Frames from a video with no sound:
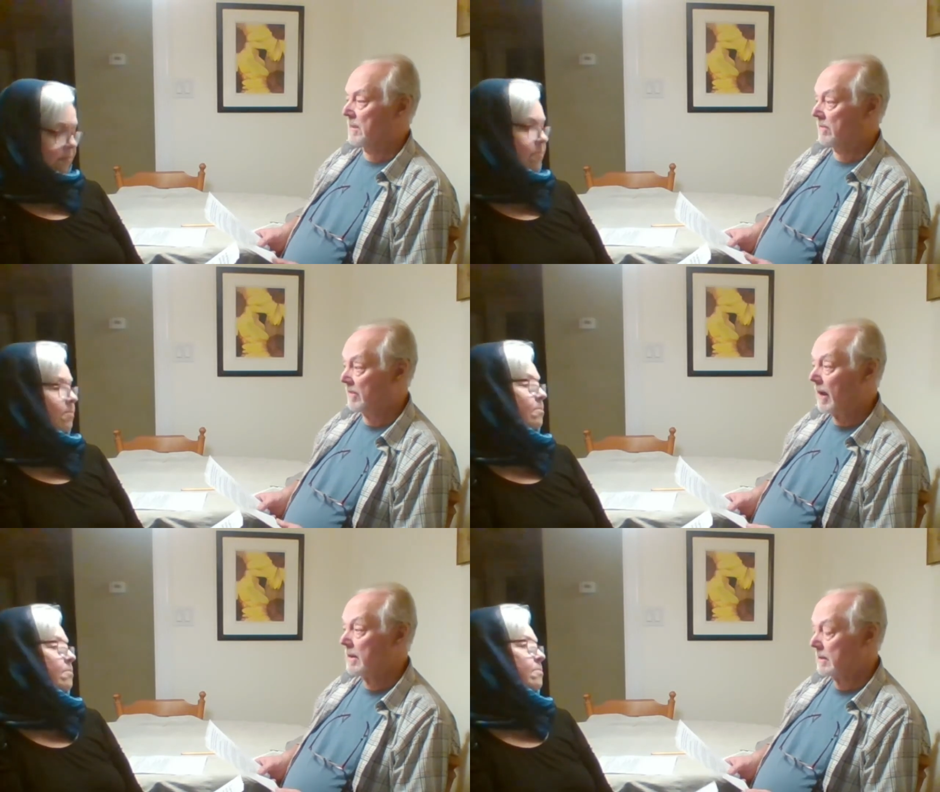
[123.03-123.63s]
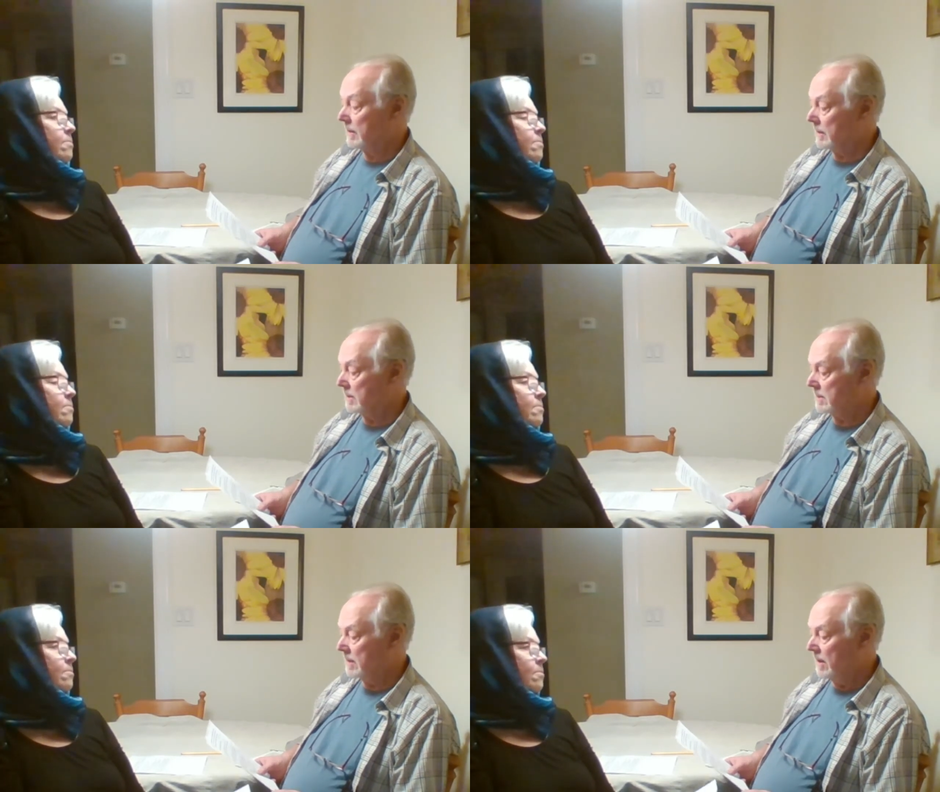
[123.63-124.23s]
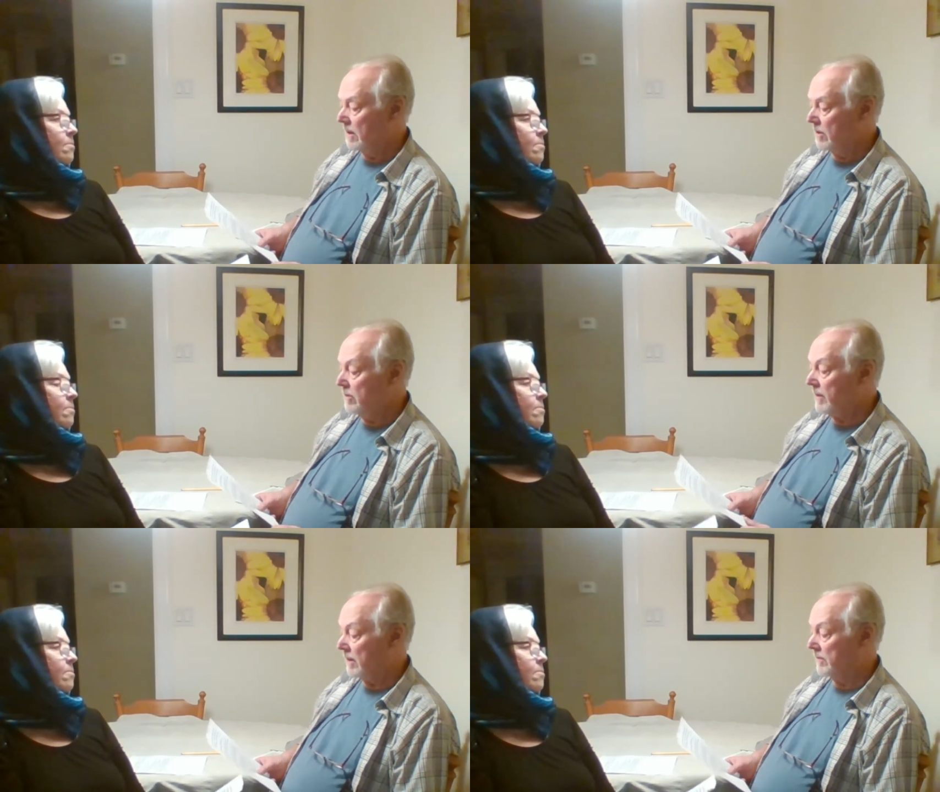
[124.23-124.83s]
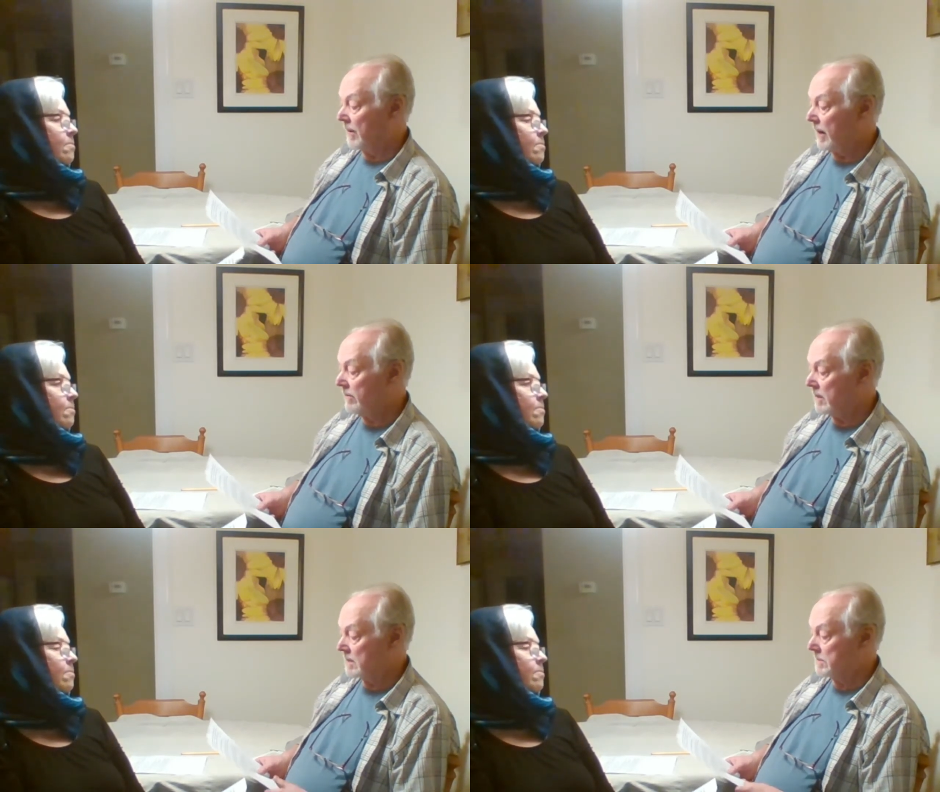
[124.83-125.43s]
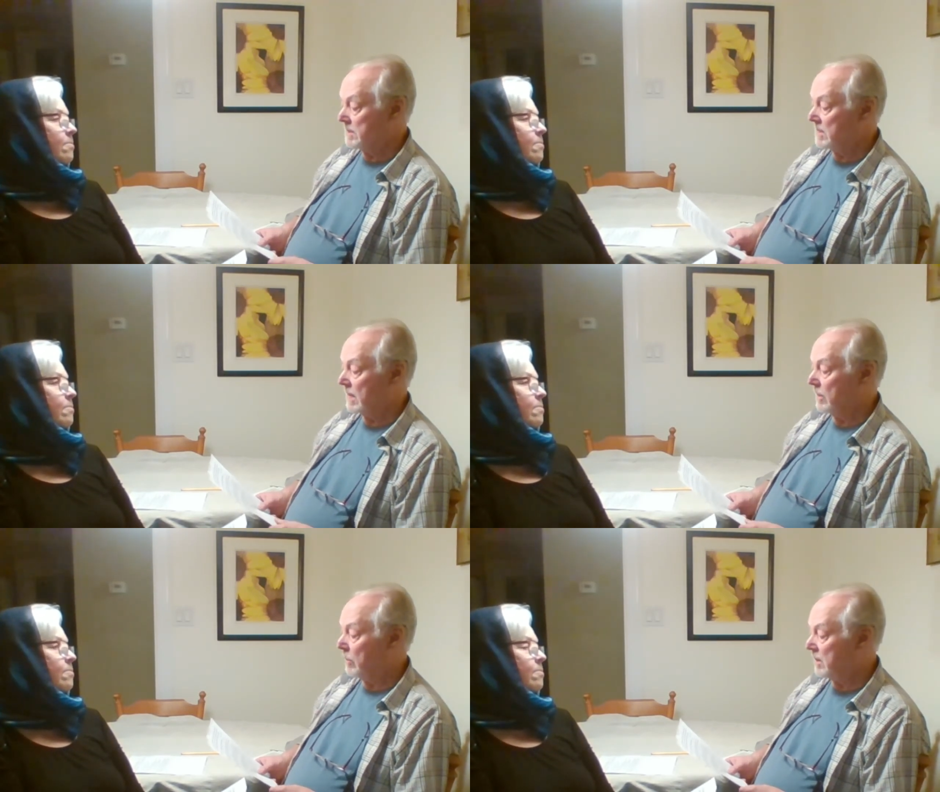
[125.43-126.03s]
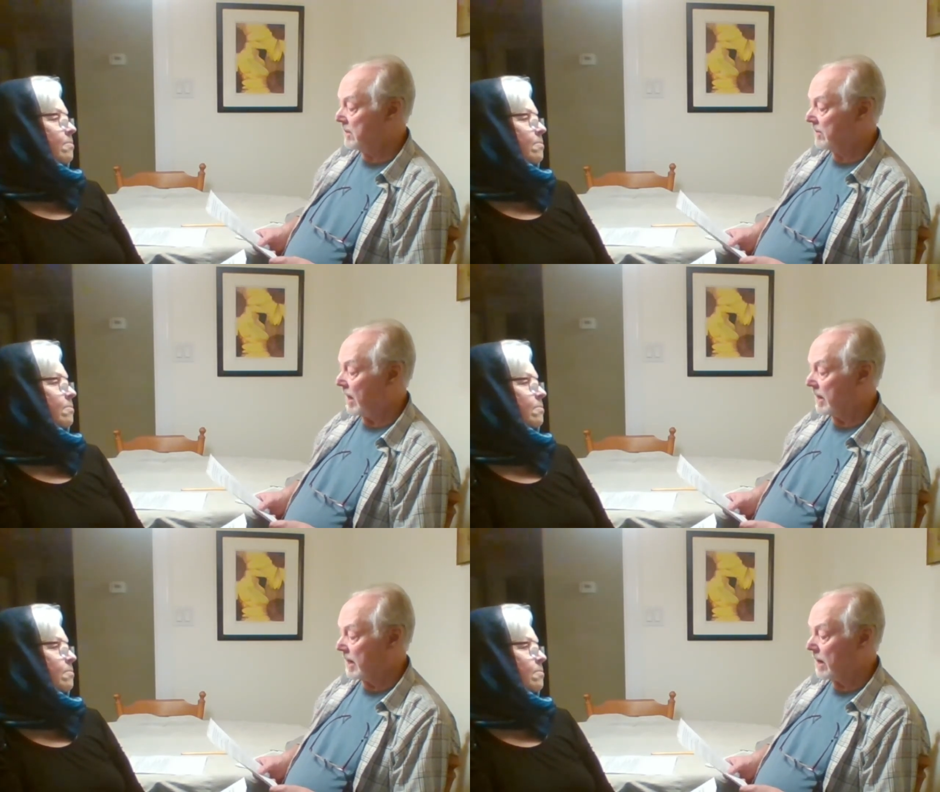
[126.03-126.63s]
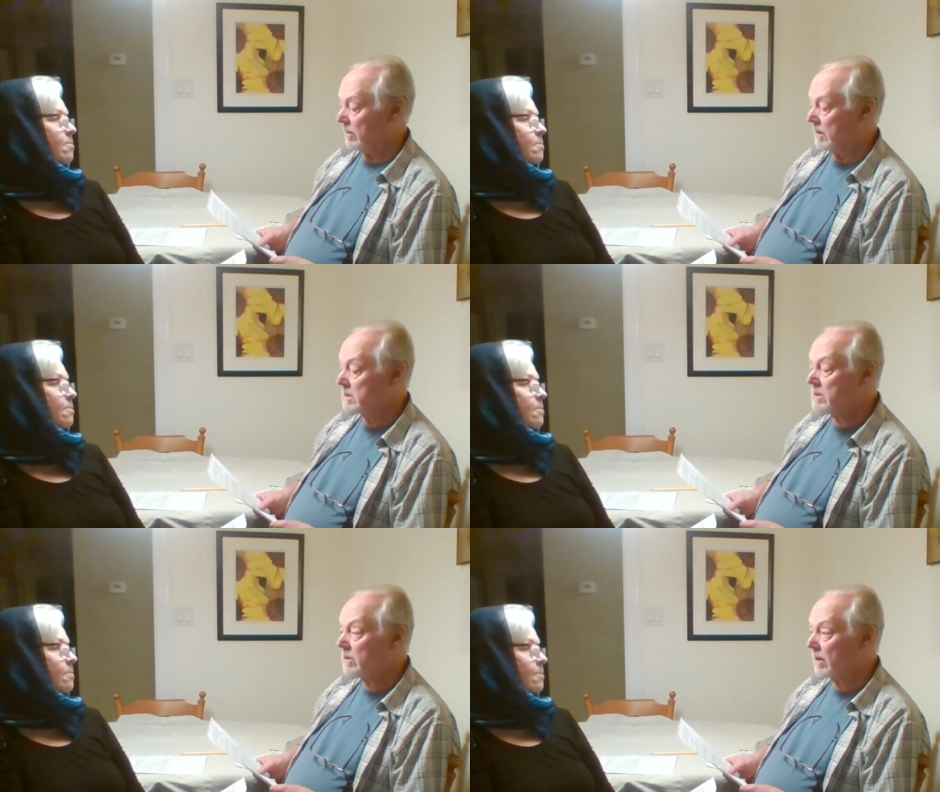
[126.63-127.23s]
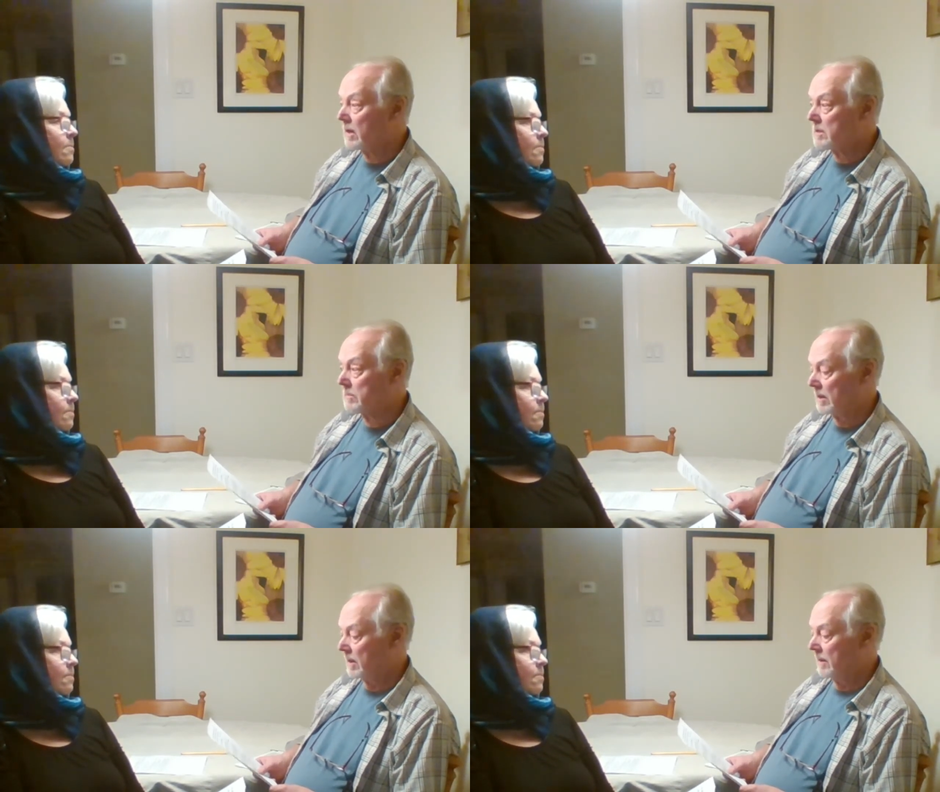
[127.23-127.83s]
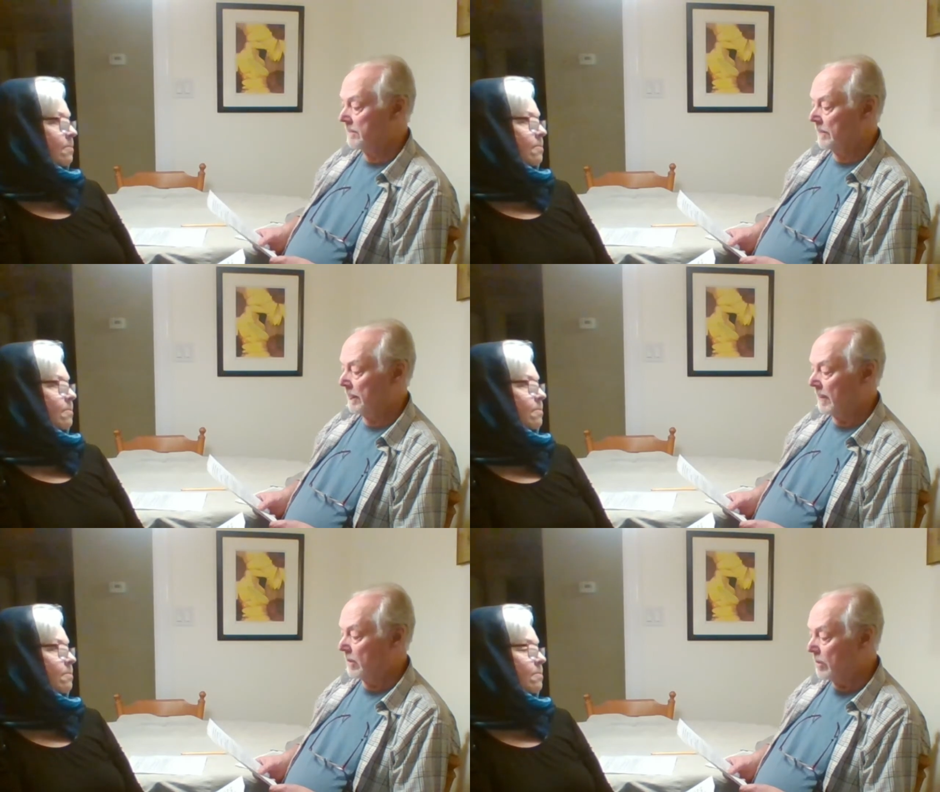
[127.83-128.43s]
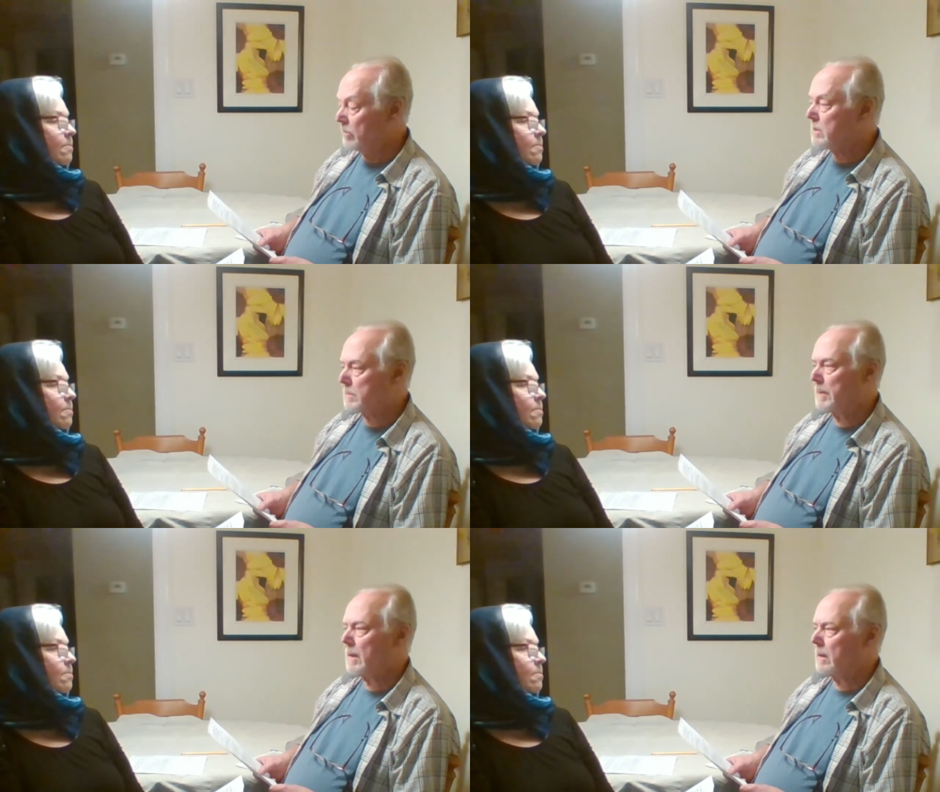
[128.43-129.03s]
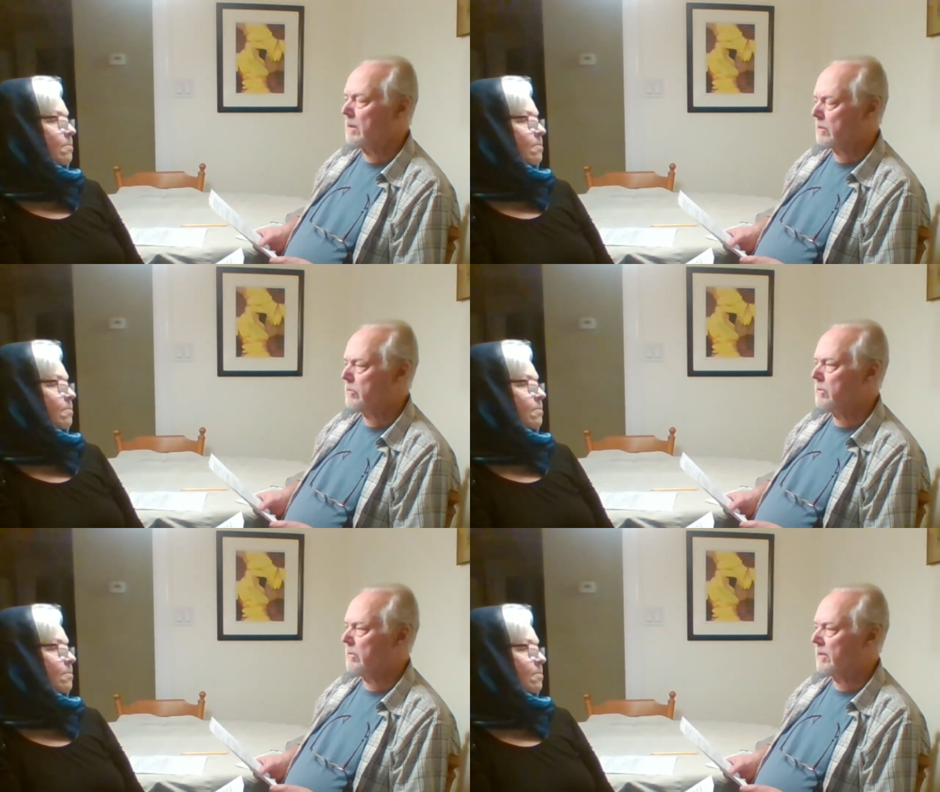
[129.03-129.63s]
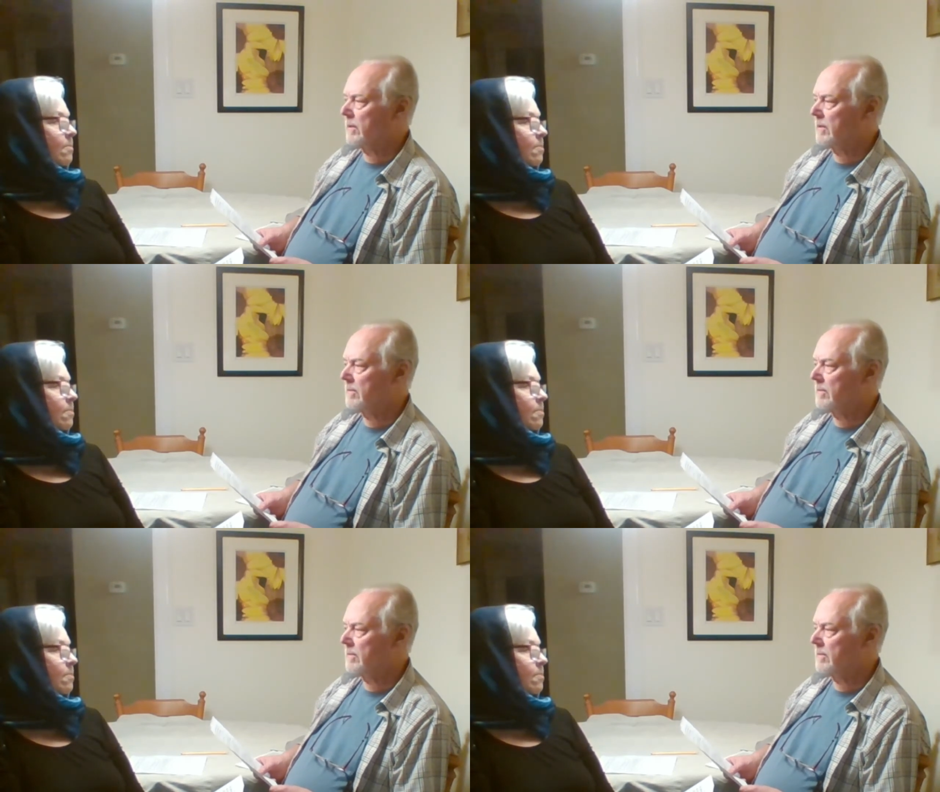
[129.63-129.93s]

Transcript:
Speaker 1: The fact is, you've had five husbands, and the one you've got now isn't your husband. You were speaking the truth.